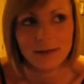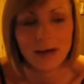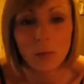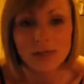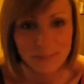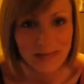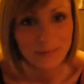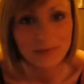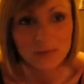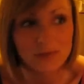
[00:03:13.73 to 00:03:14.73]
I wish
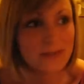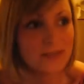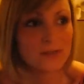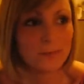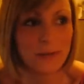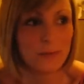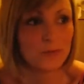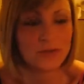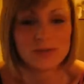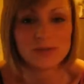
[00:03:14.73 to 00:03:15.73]
people
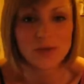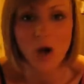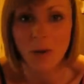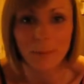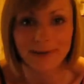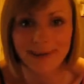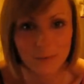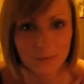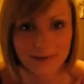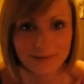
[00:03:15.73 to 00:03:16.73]
would just stop
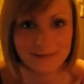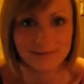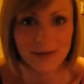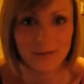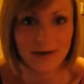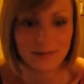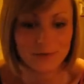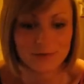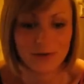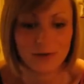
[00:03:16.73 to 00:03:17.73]
getting pregnant so that I'm
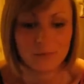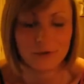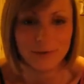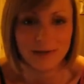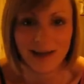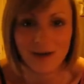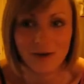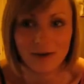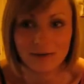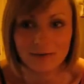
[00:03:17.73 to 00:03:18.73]
just not broody at
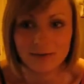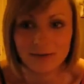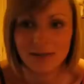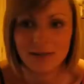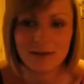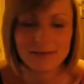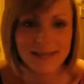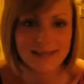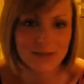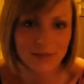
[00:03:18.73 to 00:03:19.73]
all. Because
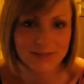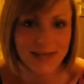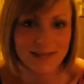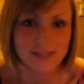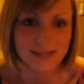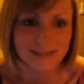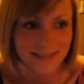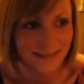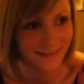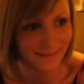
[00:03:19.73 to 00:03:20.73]
it is
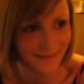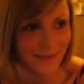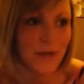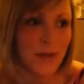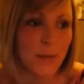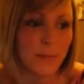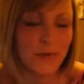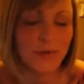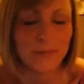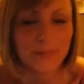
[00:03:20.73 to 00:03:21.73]
contagious,
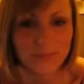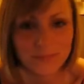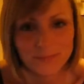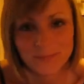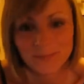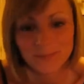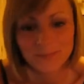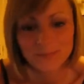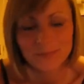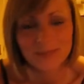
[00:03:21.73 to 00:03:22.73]
but
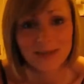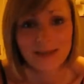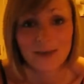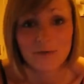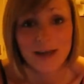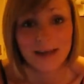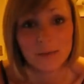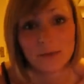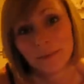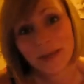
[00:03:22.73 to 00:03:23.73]
I really
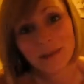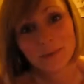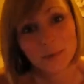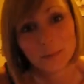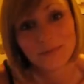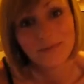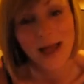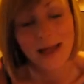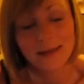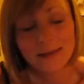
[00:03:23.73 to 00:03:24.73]
want baby number
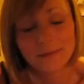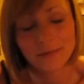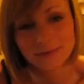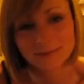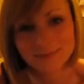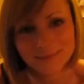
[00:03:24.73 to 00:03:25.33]
five.